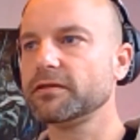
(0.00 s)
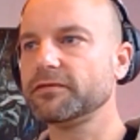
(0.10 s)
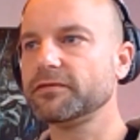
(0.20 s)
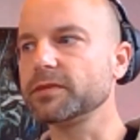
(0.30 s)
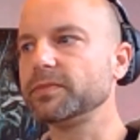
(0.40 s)

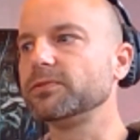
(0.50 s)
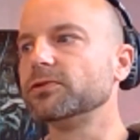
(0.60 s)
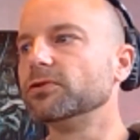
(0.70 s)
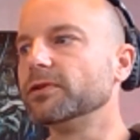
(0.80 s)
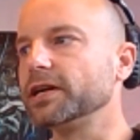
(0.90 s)
Find the
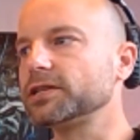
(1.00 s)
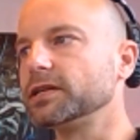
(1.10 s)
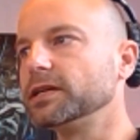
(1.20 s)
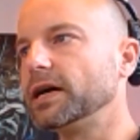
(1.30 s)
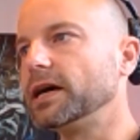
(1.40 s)
people who are
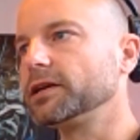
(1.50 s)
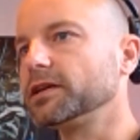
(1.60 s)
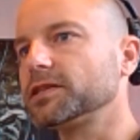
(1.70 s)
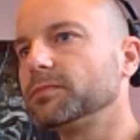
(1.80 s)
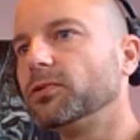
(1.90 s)
actually
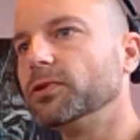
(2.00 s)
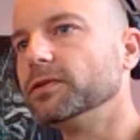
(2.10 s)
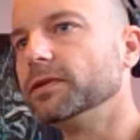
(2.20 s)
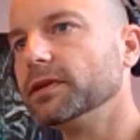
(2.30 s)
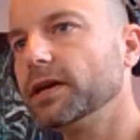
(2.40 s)
going to support
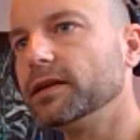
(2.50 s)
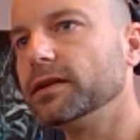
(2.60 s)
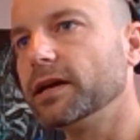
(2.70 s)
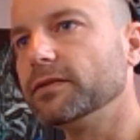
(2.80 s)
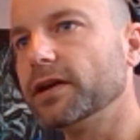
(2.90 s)
you
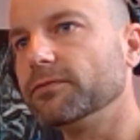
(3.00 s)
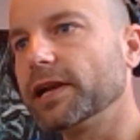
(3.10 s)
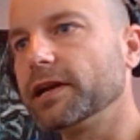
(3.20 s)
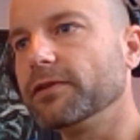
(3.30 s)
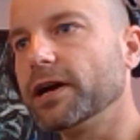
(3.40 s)
and
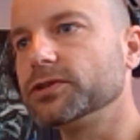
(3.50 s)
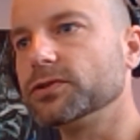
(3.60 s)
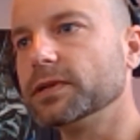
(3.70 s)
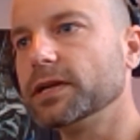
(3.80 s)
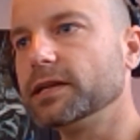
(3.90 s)
rally around
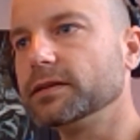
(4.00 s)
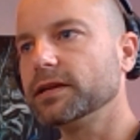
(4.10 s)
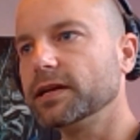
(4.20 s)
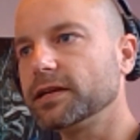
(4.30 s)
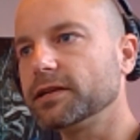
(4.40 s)
you and
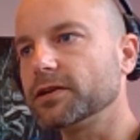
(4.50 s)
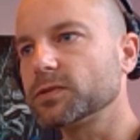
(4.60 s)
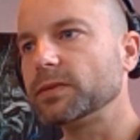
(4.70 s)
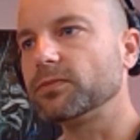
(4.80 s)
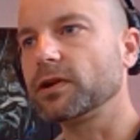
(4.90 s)
get
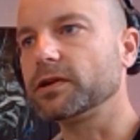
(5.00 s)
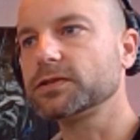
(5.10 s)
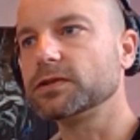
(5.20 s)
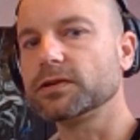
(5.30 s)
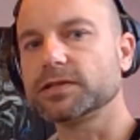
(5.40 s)
those people
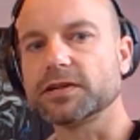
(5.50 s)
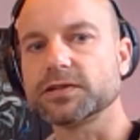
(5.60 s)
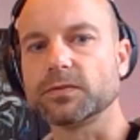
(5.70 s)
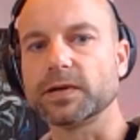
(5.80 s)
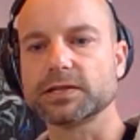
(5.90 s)
close to you, because
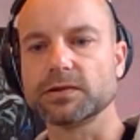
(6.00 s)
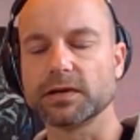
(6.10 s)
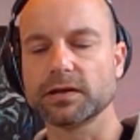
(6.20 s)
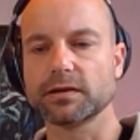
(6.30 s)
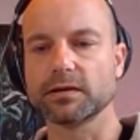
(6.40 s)
those are the ones
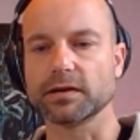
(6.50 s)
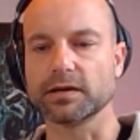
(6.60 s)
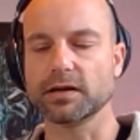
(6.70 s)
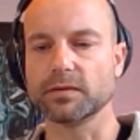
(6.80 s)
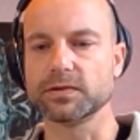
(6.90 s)
who are
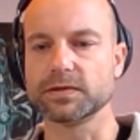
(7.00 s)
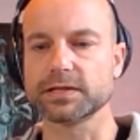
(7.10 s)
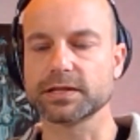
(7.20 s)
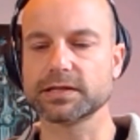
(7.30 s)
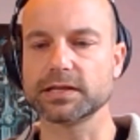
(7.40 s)
going to help you
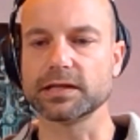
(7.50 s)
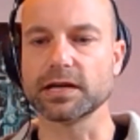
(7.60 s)
to succeed.